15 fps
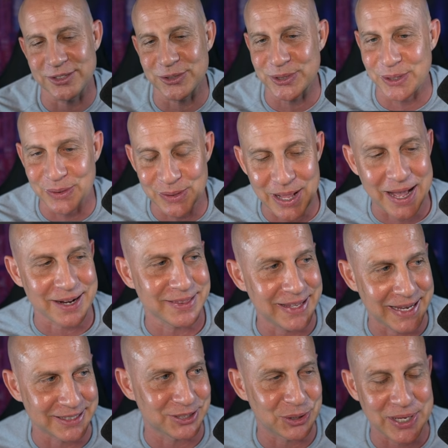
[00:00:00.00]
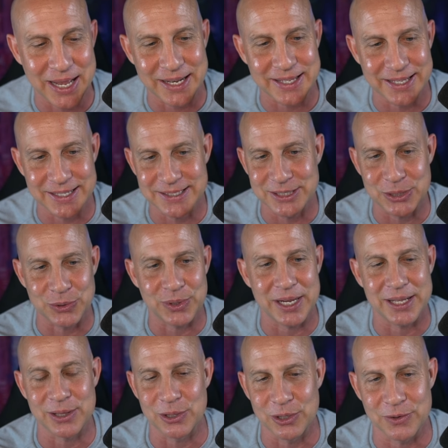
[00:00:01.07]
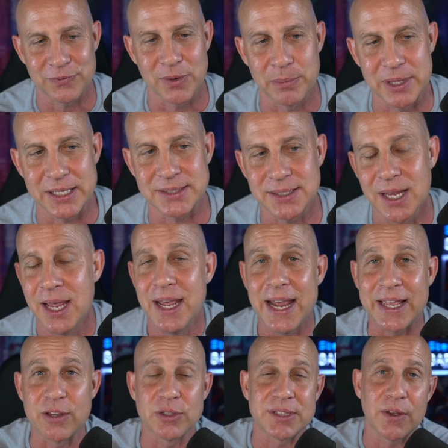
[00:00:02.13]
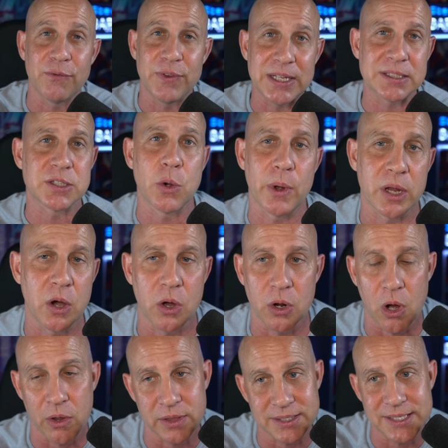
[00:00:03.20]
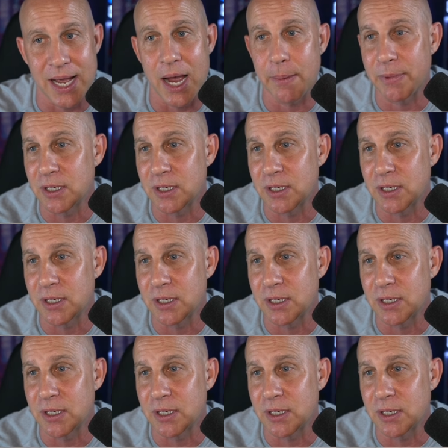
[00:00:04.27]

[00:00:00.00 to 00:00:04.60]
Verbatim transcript: There's a lot of things you got to get into and learn from this. And there's events going on all the time.